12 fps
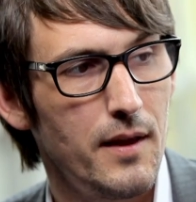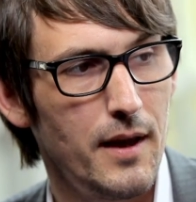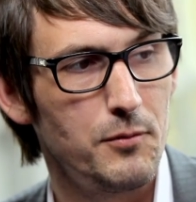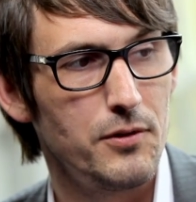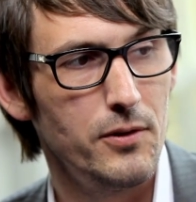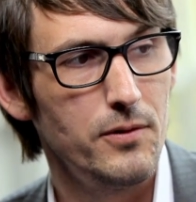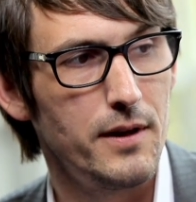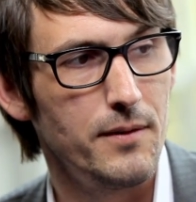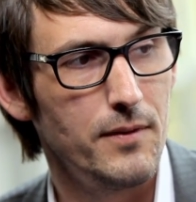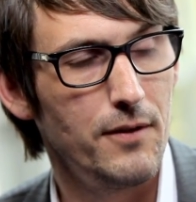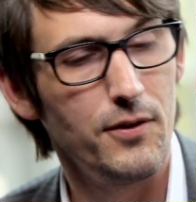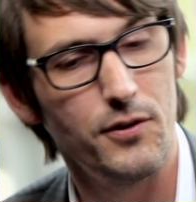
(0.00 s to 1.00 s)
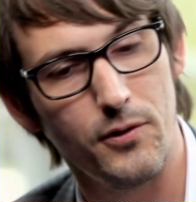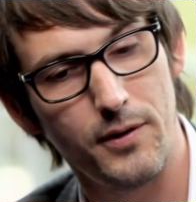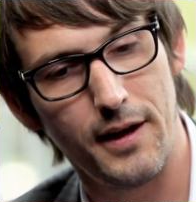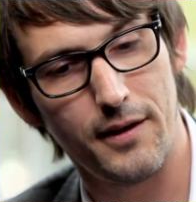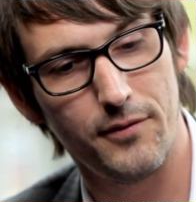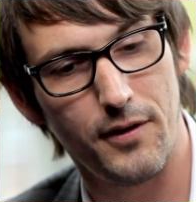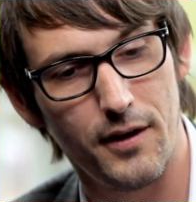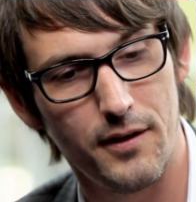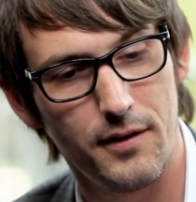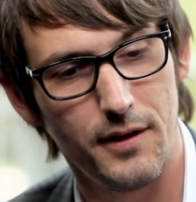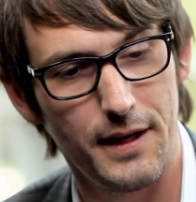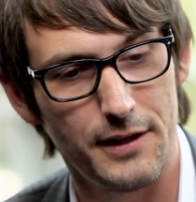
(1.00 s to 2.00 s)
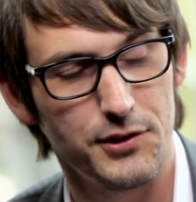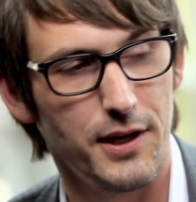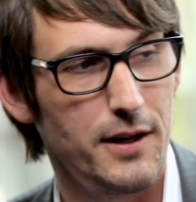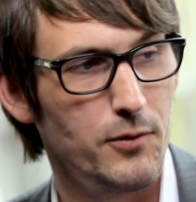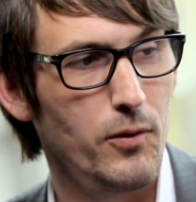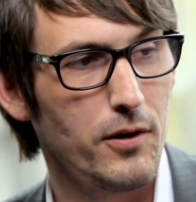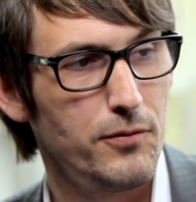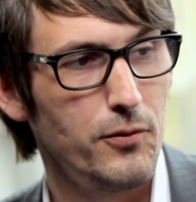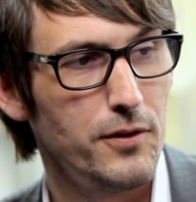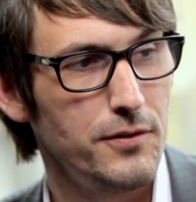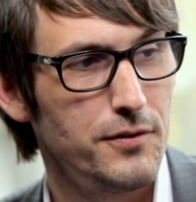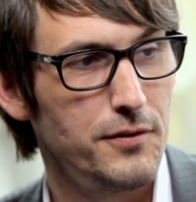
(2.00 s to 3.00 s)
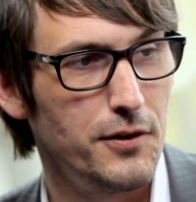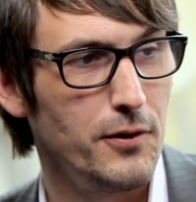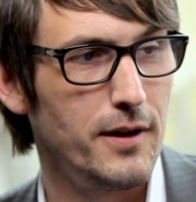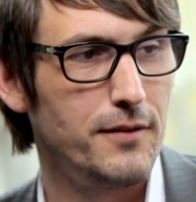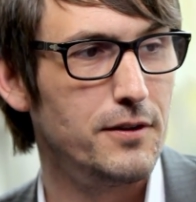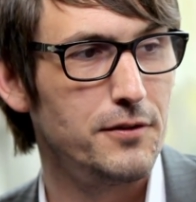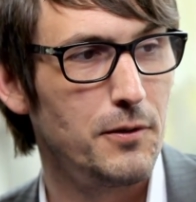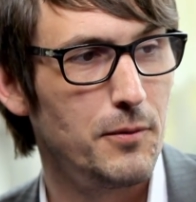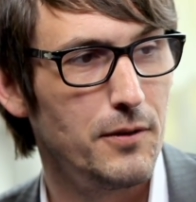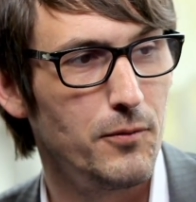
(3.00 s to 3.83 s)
Absolutely. If you don't have an educated workforce, you don't have distributed